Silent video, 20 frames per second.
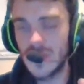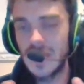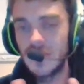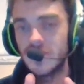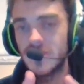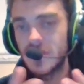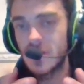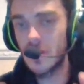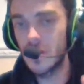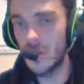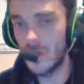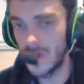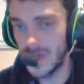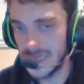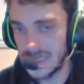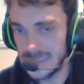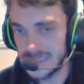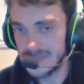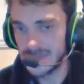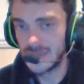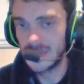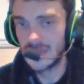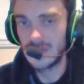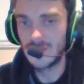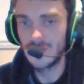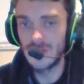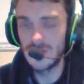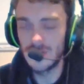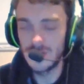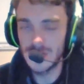They've declined
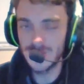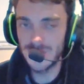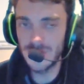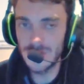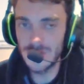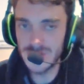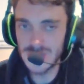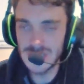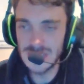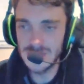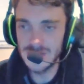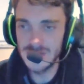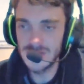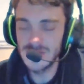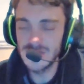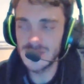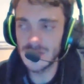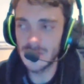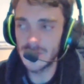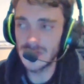the last few seasons.